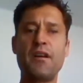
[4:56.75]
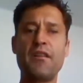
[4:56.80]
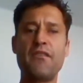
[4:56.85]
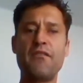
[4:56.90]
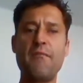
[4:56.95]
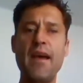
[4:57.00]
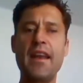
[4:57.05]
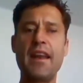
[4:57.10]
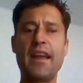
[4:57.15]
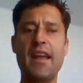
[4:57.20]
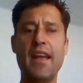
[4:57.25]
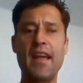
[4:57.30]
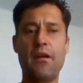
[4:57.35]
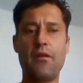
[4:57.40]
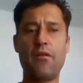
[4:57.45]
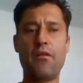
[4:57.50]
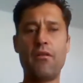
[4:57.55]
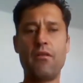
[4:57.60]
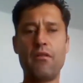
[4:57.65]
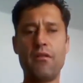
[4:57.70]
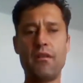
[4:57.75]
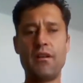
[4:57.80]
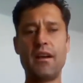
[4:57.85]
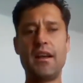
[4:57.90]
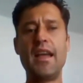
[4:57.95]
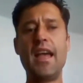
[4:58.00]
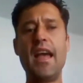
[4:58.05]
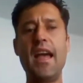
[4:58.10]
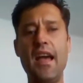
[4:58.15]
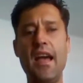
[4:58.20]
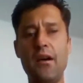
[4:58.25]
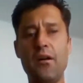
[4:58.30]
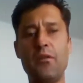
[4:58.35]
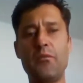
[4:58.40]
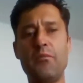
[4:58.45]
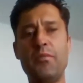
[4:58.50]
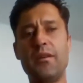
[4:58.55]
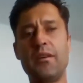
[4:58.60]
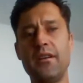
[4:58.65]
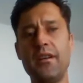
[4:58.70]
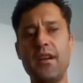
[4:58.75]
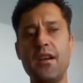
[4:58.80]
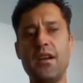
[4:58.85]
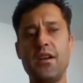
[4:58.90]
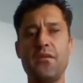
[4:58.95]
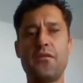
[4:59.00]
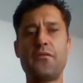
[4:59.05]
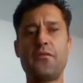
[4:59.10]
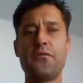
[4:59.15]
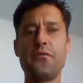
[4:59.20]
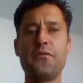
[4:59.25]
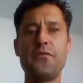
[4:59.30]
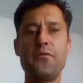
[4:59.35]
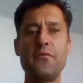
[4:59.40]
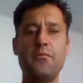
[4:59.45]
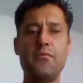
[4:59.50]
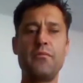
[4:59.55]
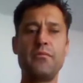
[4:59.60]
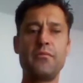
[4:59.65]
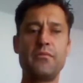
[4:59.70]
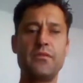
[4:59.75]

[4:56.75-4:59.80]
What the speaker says: of medical help through